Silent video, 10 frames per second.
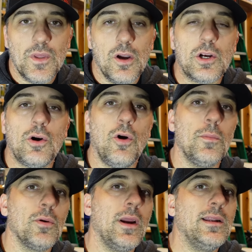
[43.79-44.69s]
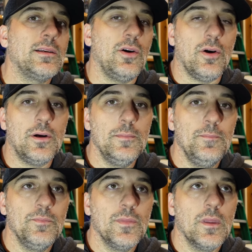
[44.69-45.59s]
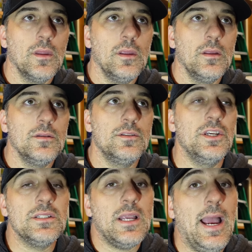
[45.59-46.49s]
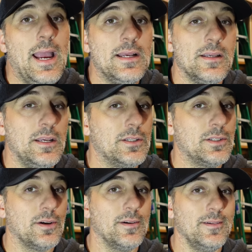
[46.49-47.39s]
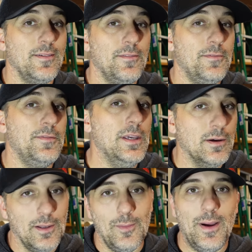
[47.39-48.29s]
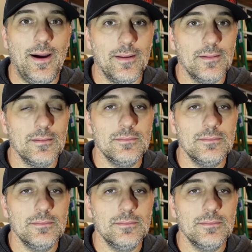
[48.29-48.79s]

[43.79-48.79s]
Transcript: A carbureted car just has a certain feel about it.